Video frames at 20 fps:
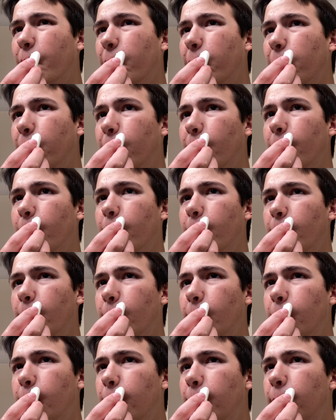Yep.
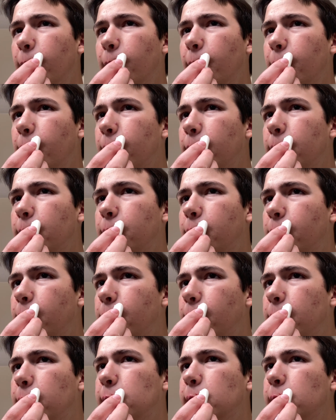Oh, it
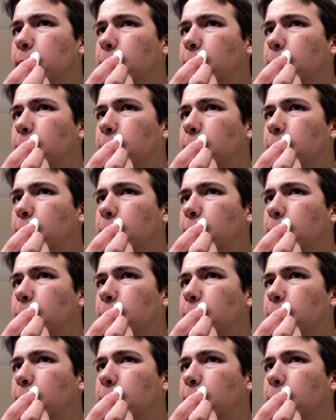burns.